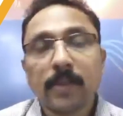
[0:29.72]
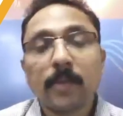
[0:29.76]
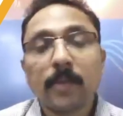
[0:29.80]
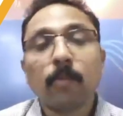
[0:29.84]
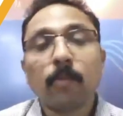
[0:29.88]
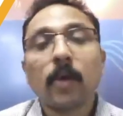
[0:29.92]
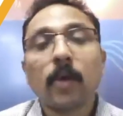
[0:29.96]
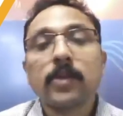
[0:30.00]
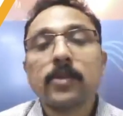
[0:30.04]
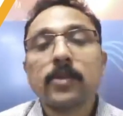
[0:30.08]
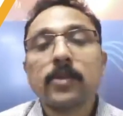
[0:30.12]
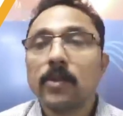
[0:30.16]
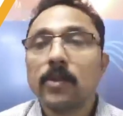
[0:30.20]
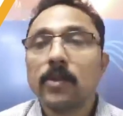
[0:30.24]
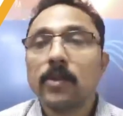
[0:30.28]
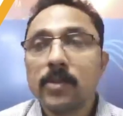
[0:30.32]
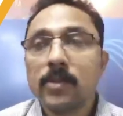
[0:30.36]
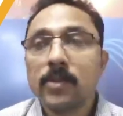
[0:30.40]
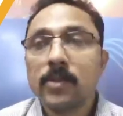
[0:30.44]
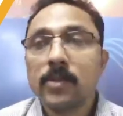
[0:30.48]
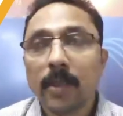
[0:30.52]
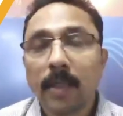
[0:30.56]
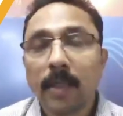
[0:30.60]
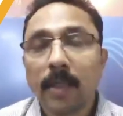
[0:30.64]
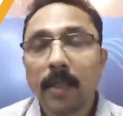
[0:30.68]

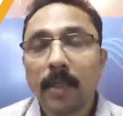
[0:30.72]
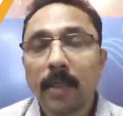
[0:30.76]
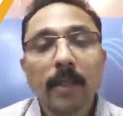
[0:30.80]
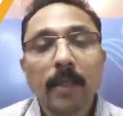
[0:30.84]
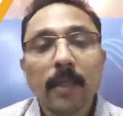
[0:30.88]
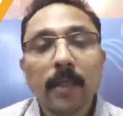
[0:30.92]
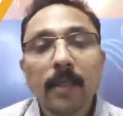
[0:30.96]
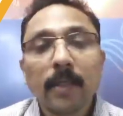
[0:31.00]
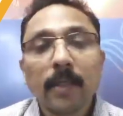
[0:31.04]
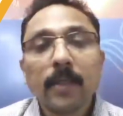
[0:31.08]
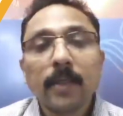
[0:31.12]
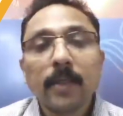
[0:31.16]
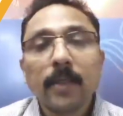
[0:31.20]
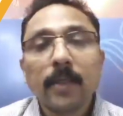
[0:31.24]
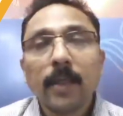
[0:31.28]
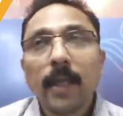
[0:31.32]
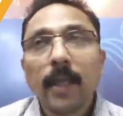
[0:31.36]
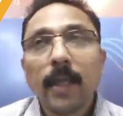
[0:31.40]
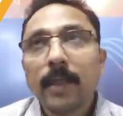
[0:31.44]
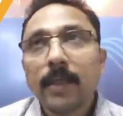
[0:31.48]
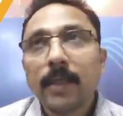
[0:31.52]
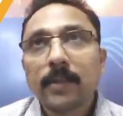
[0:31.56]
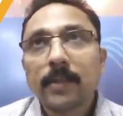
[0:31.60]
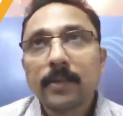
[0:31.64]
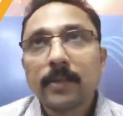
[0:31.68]
3.0 journey.
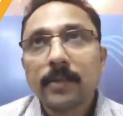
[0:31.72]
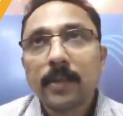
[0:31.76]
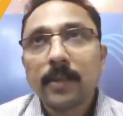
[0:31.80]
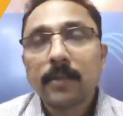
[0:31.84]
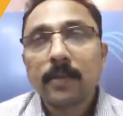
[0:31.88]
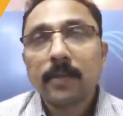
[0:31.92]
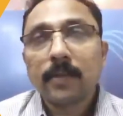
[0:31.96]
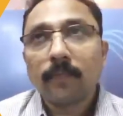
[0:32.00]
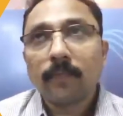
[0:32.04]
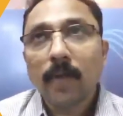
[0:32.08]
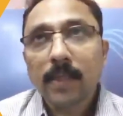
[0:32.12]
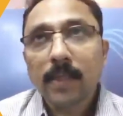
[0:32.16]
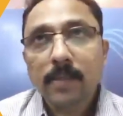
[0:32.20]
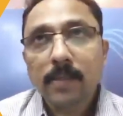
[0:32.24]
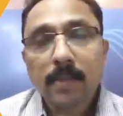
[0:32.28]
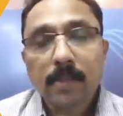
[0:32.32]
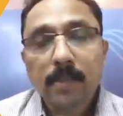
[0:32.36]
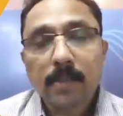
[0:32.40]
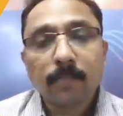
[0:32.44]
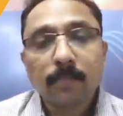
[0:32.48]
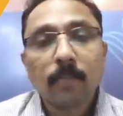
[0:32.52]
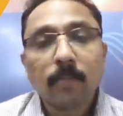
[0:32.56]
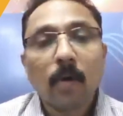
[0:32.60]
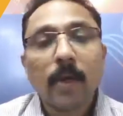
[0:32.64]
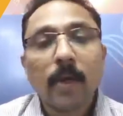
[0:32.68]
Like, see, the
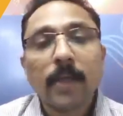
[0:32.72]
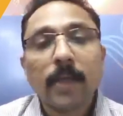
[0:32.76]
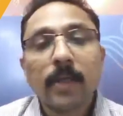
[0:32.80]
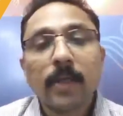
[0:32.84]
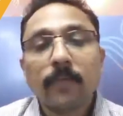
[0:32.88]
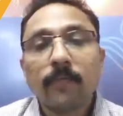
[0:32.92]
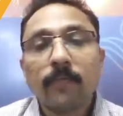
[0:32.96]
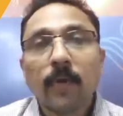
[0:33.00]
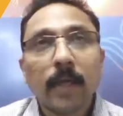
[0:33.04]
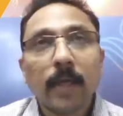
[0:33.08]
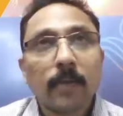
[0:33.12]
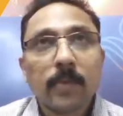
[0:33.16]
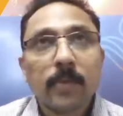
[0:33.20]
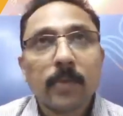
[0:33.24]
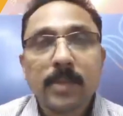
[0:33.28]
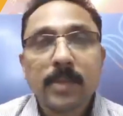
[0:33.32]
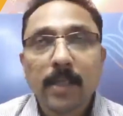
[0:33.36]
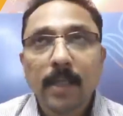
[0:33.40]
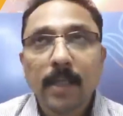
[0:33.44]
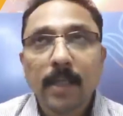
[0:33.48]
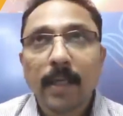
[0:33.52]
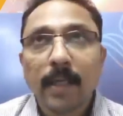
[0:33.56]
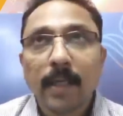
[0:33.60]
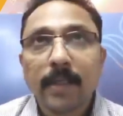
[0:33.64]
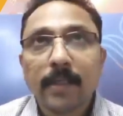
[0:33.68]
first point, if I would
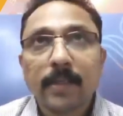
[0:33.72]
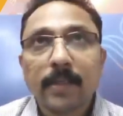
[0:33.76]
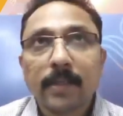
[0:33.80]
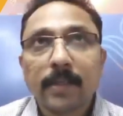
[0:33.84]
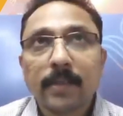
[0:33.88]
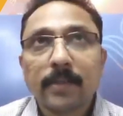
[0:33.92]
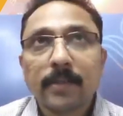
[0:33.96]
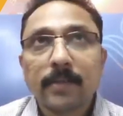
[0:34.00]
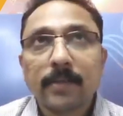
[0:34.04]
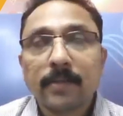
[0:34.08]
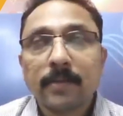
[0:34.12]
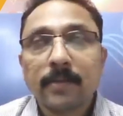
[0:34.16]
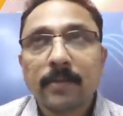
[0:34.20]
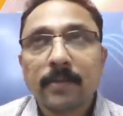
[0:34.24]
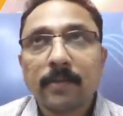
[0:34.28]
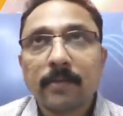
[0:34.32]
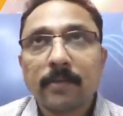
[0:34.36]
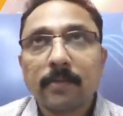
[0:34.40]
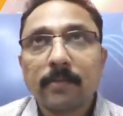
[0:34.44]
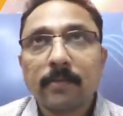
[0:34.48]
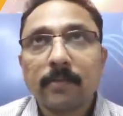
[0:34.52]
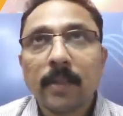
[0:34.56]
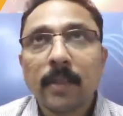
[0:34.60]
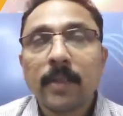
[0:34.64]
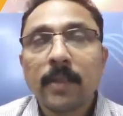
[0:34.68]
say, like
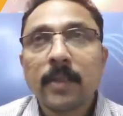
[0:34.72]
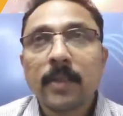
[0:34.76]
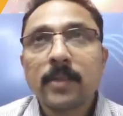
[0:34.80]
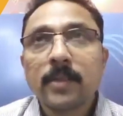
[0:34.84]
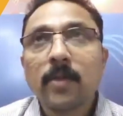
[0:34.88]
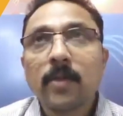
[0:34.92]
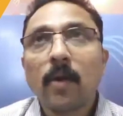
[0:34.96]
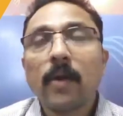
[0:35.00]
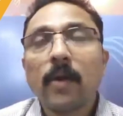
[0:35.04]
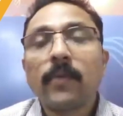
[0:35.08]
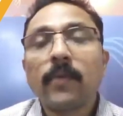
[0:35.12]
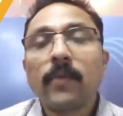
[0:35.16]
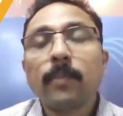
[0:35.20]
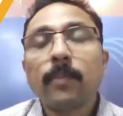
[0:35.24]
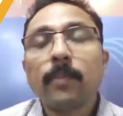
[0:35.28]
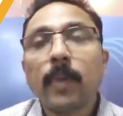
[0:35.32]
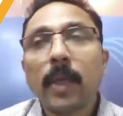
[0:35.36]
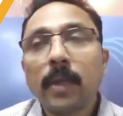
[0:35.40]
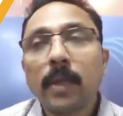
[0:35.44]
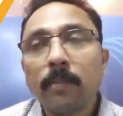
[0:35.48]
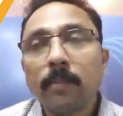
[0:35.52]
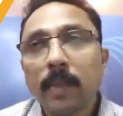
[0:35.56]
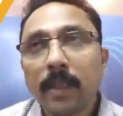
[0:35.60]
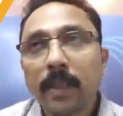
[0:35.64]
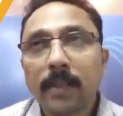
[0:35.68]
the dissolving
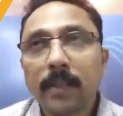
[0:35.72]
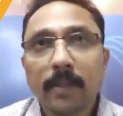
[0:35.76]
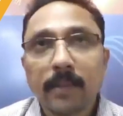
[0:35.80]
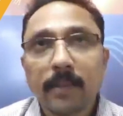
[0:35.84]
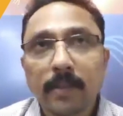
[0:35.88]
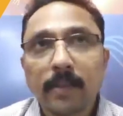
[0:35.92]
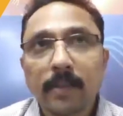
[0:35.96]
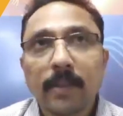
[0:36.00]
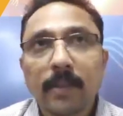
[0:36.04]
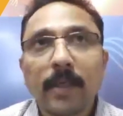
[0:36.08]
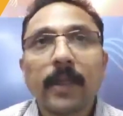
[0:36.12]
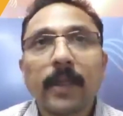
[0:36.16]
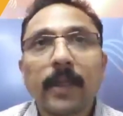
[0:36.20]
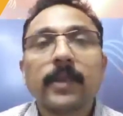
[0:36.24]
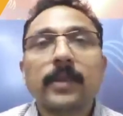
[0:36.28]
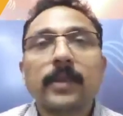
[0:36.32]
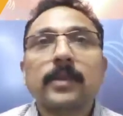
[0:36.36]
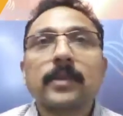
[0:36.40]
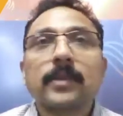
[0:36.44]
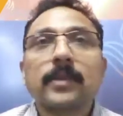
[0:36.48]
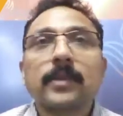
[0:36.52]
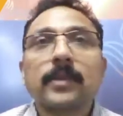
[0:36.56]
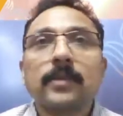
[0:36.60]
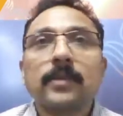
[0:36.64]
perimeter, like